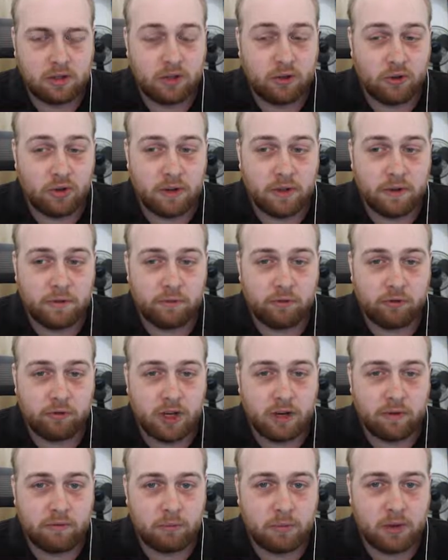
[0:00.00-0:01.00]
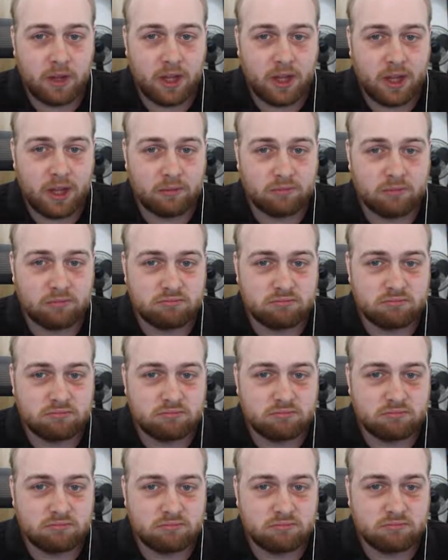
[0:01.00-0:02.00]
Got anything free from that?
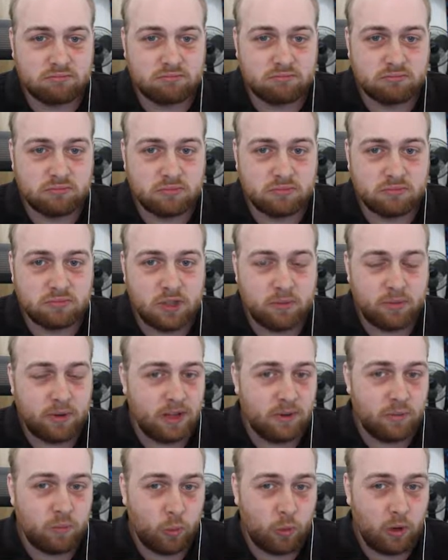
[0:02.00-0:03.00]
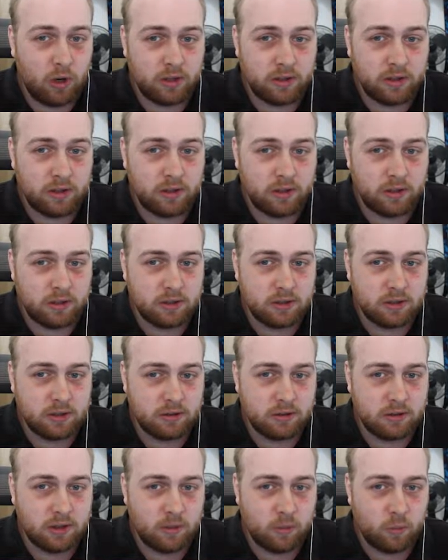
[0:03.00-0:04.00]
He's played 1.
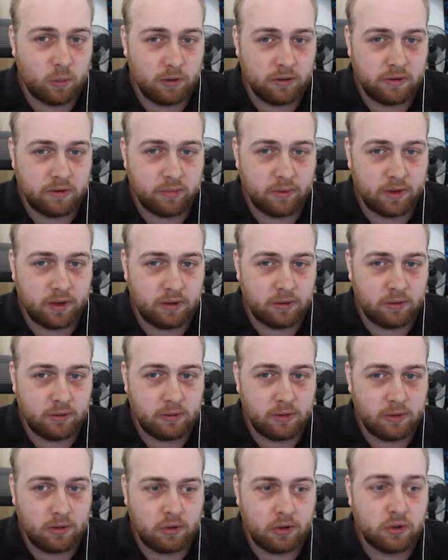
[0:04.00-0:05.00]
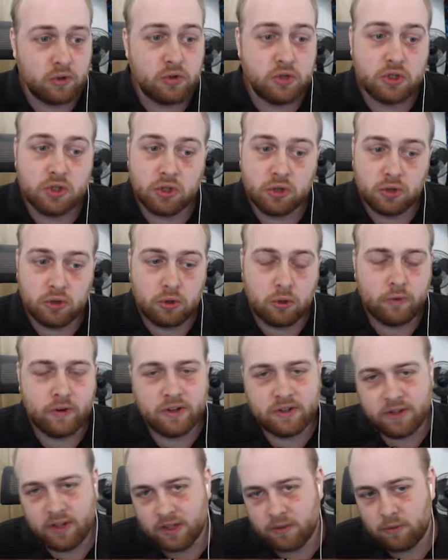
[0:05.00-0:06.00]
That's 1 spell. 2, and
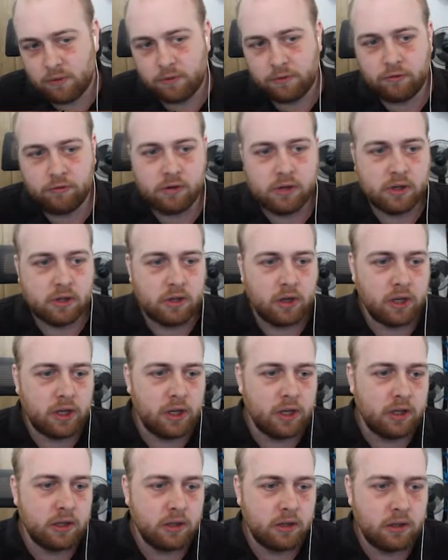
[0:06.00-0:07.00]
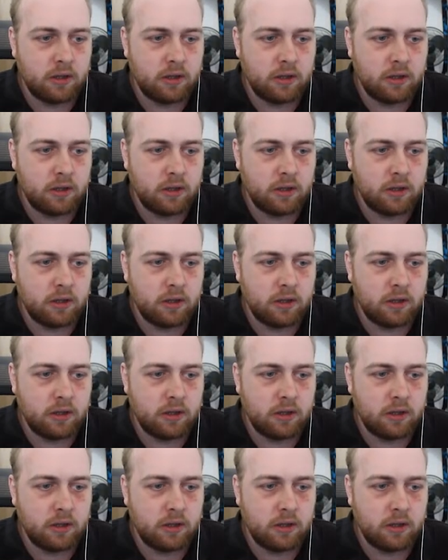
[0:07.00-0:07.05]
his next one's free. Okay.